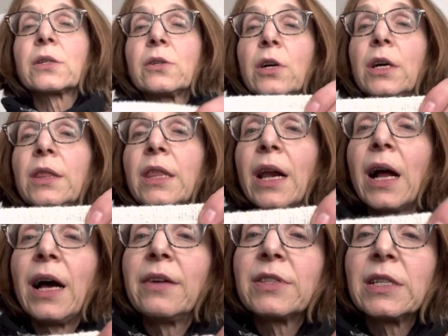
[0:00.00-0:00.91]
good that
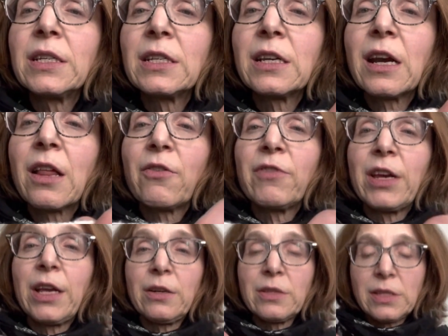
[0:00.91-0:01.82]
I've seen it in other
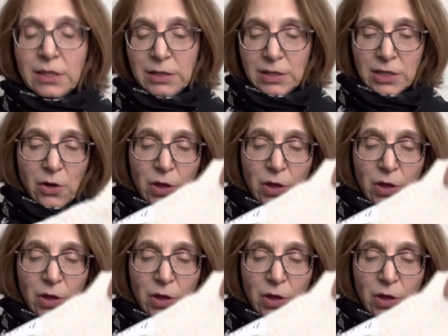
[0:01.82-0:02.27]
videos, so